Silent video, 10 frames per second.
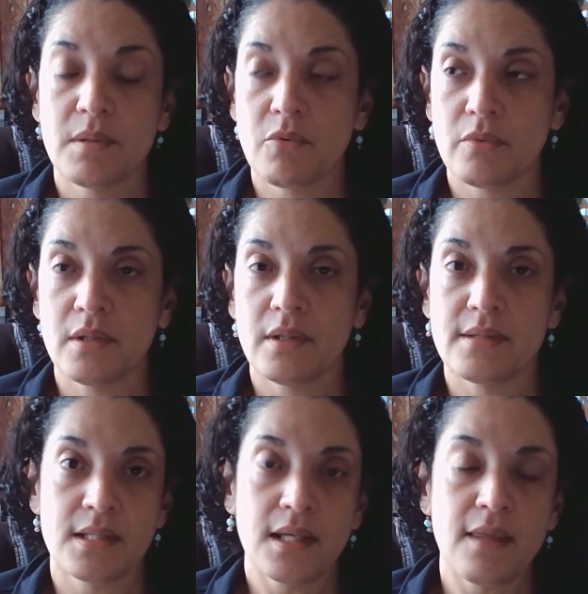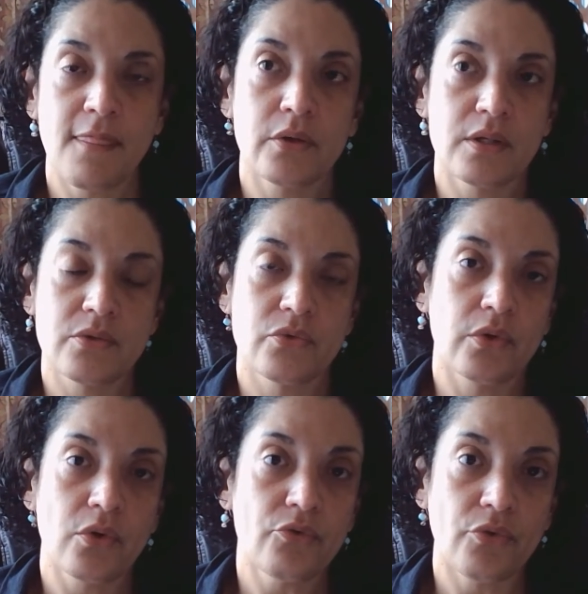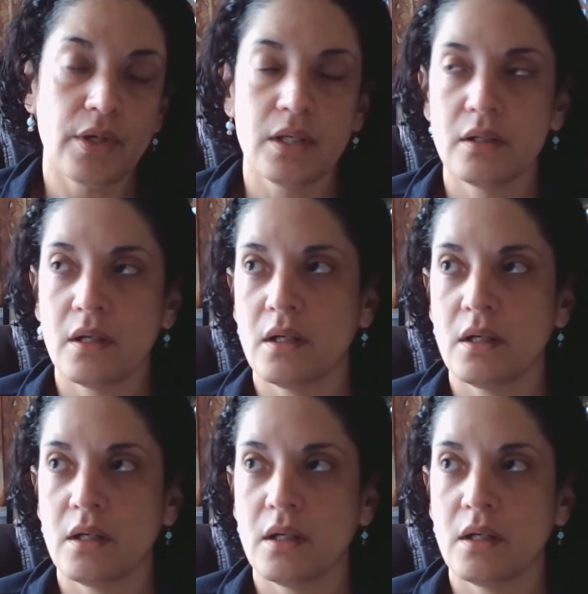people realize. And again, there is no cure for it.